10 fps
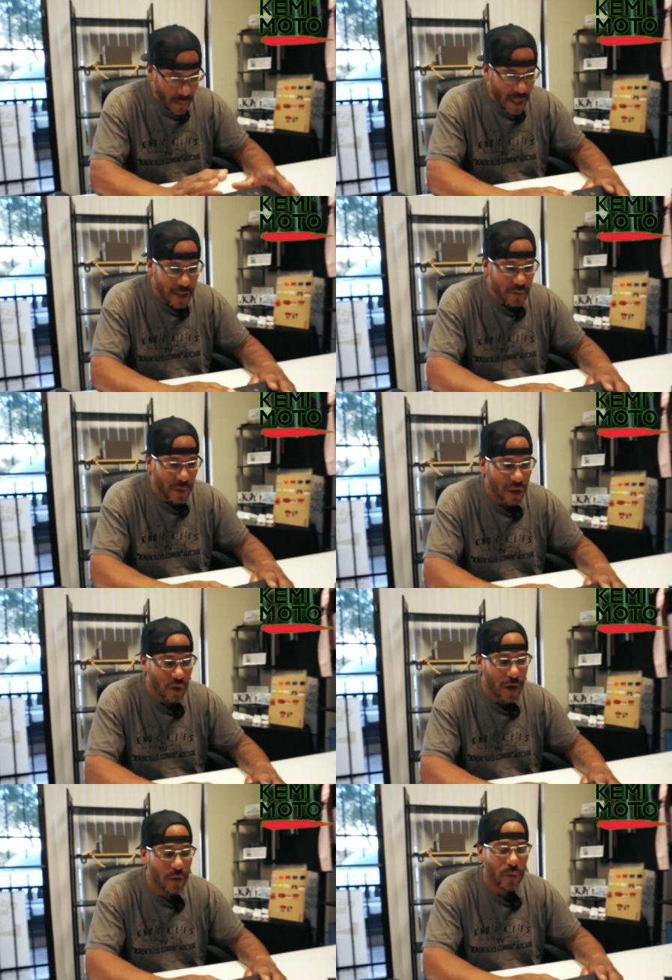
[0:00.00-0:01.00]
is we're gonna
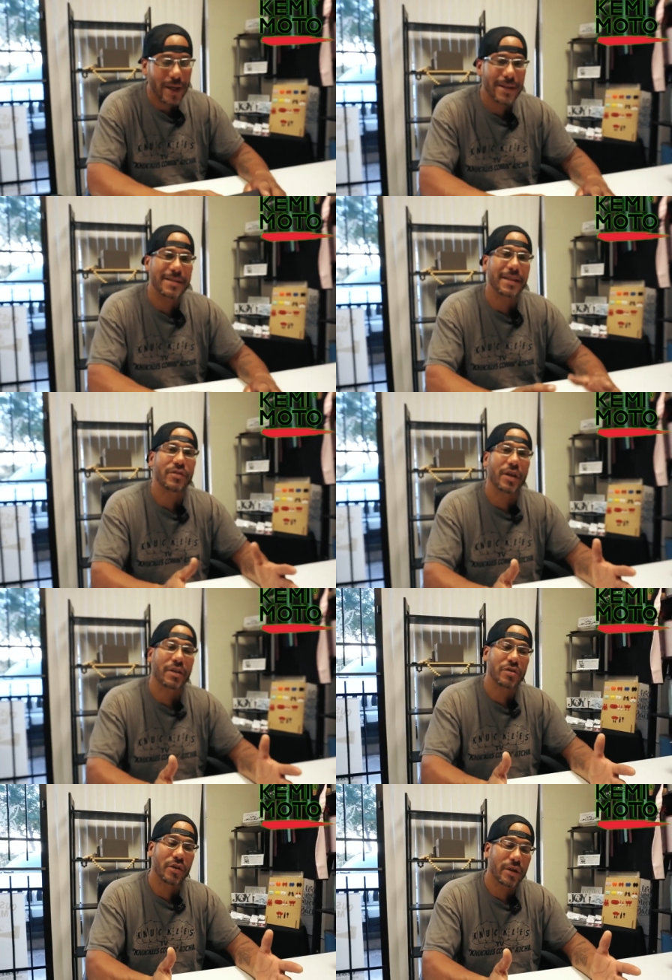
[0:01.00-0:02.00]
go ahead and weigh these things so I
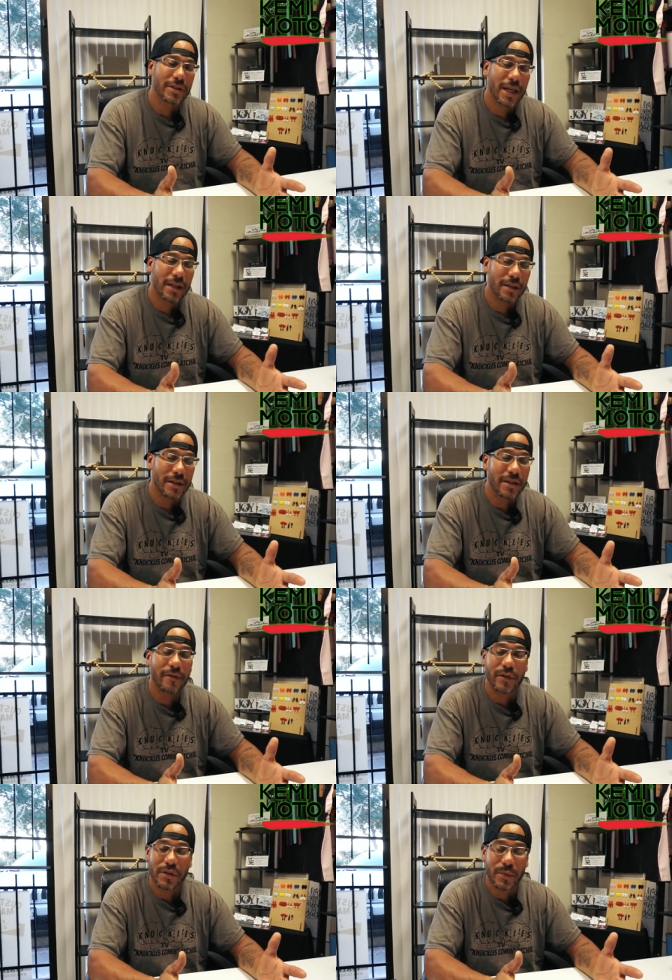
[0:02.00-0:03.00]
can show you exactly the
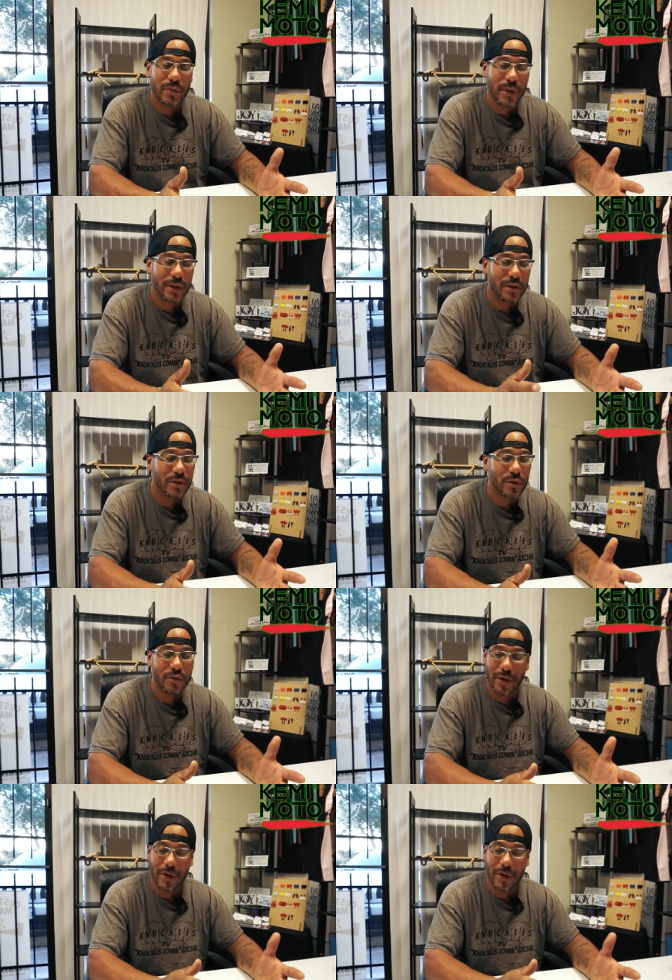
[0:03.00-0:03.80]
difference between the two.